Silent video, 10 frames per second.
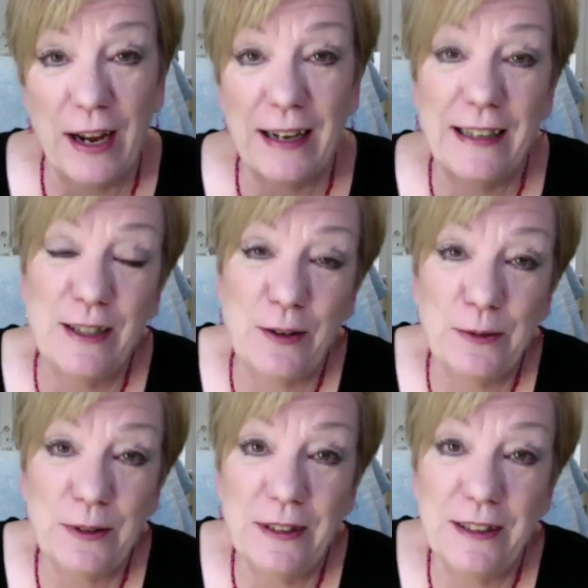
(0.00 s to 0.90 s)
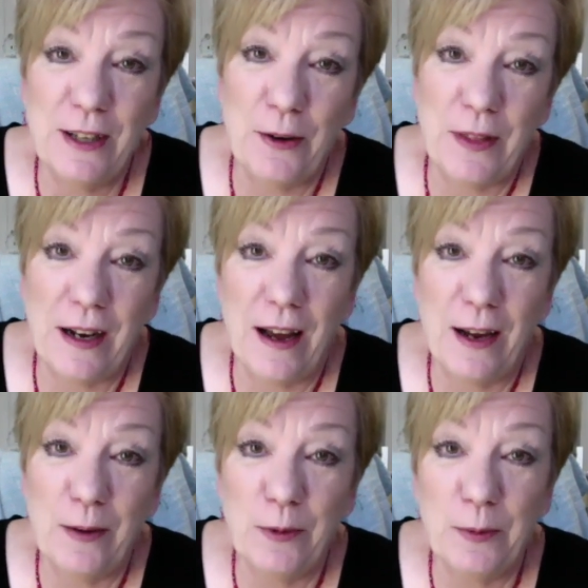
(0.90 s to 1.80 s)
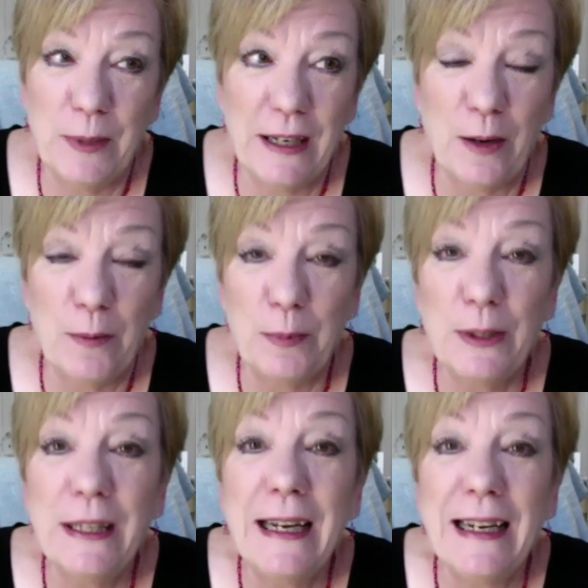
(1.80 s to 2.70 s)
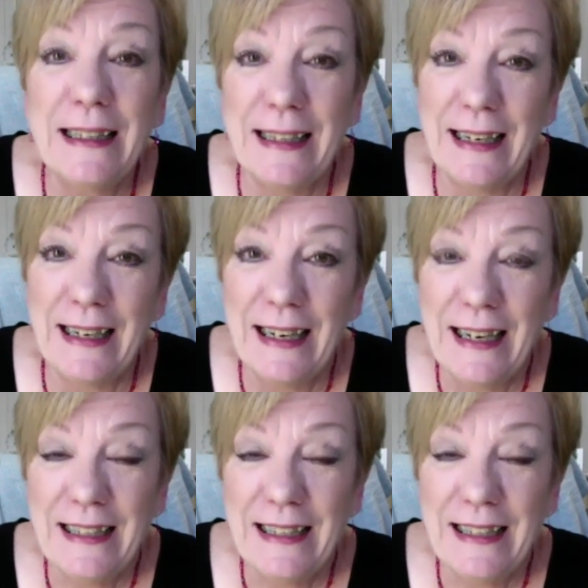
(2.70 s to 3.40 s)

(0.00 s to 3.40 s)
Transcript: and I don't know that I will be completely